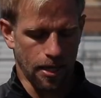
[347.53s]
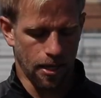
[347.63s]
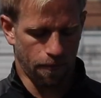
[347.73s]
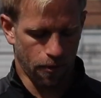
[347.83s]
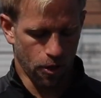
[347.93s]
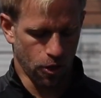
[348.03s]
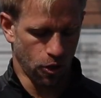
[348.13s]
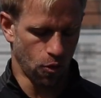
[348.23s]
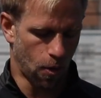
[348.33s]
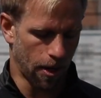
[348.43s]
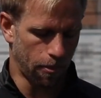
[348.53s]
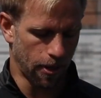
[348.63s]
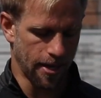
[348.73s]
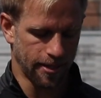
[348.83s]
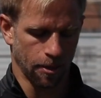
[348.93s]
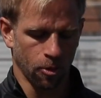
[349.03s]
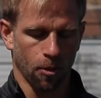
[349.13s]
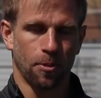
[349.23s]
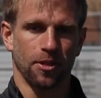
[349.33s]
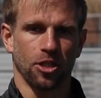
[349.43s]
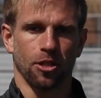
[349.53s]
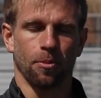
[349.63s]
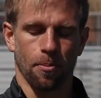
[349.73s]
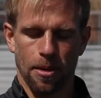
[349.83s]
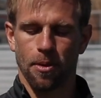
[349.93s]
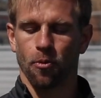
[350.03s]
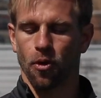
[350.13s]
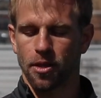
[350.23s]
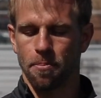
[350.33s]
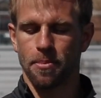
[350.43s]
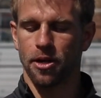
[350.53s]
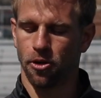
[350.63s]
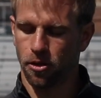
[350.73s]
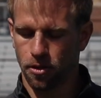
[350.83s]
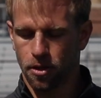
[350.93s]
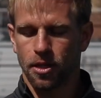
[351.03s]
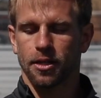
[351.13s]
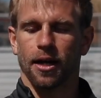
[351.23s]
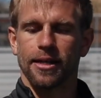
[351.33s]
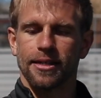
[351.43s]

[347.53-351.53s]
If you want to play a similar position, but maybe more in the middle, cutting